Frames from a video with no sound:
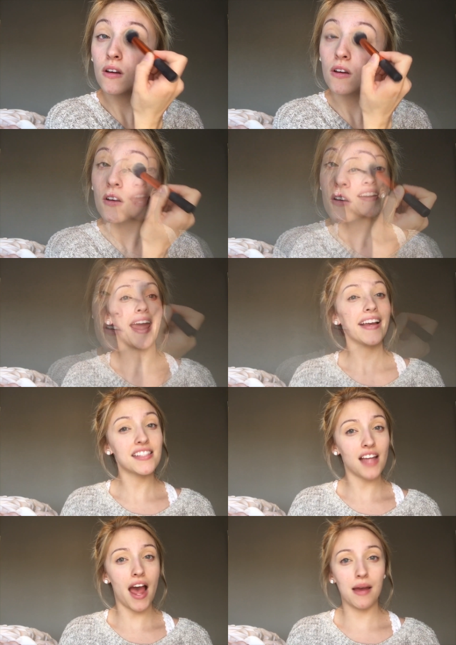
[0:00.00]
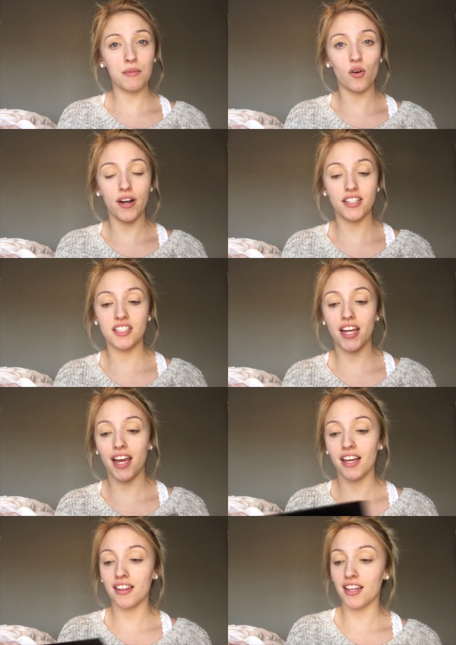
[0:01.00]
Okay, next I'm going to
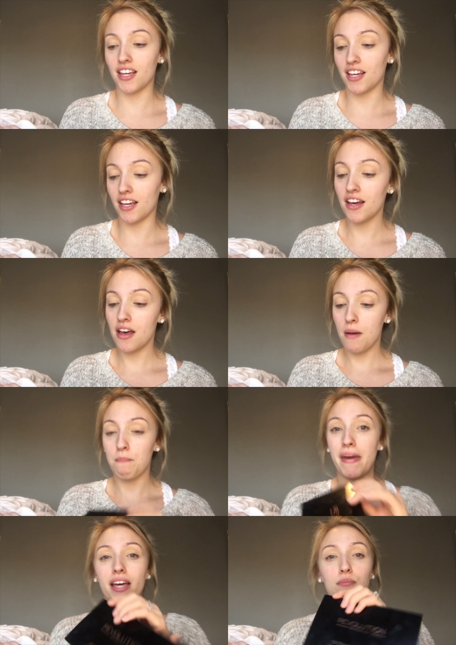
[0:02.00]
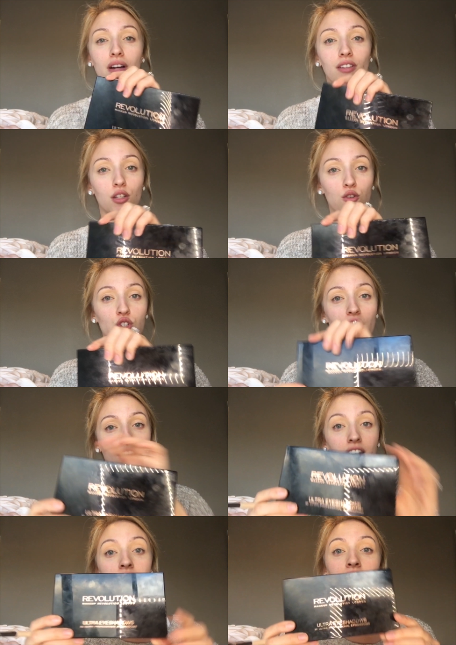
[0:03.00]
take the Makeup
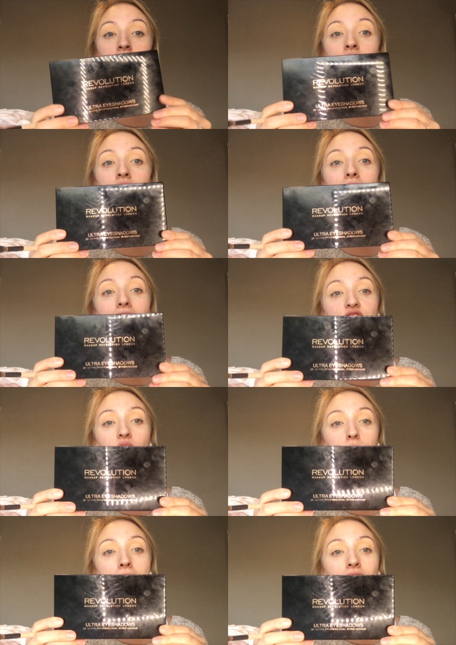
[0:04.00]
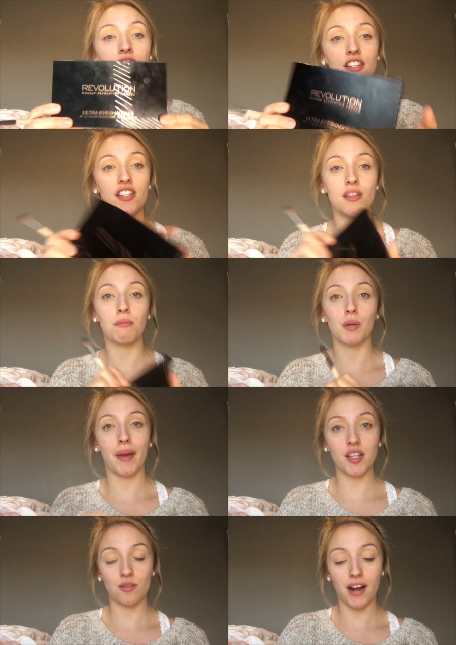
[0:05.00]
Revolution eyeshadow palette. This is the
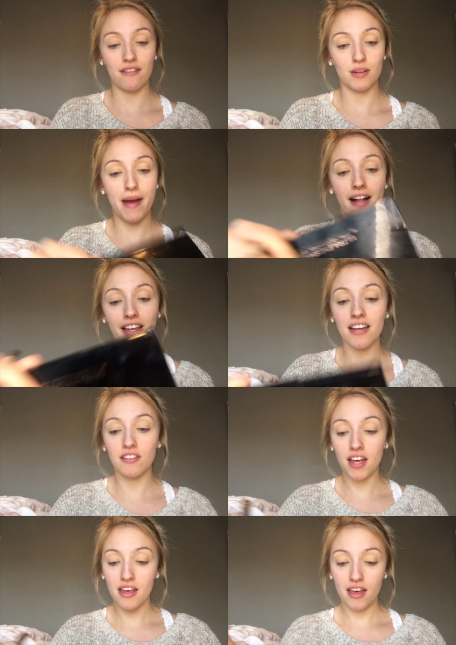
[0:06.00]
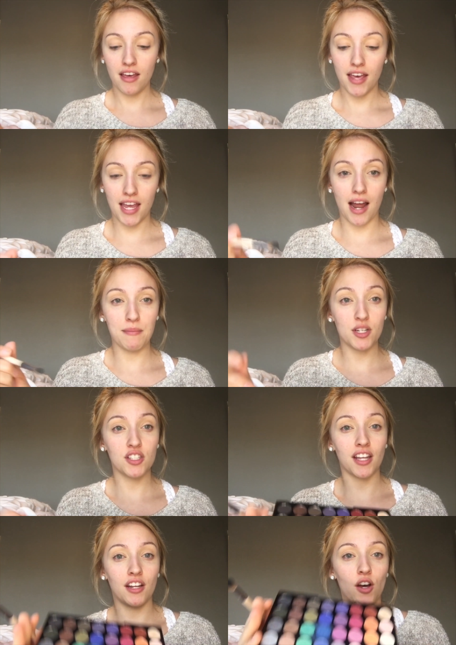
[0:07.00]
Mermaids Forever palette. And I'm
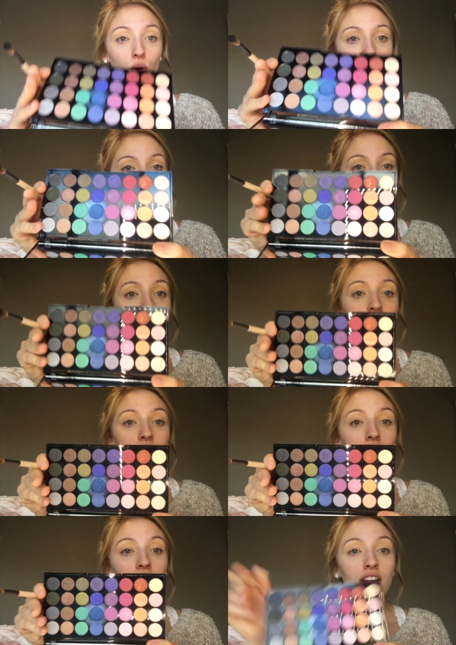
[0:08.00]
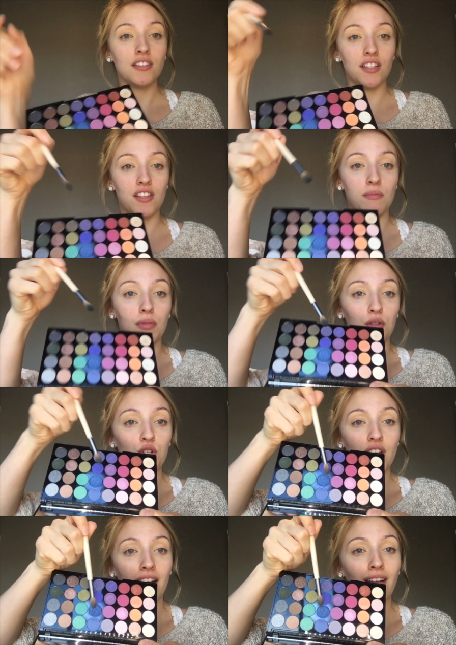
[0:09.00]
just going to go in to this blue
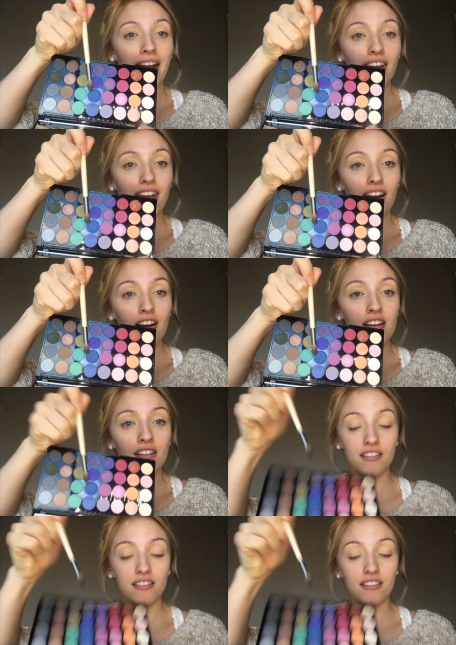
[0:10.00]
shade right here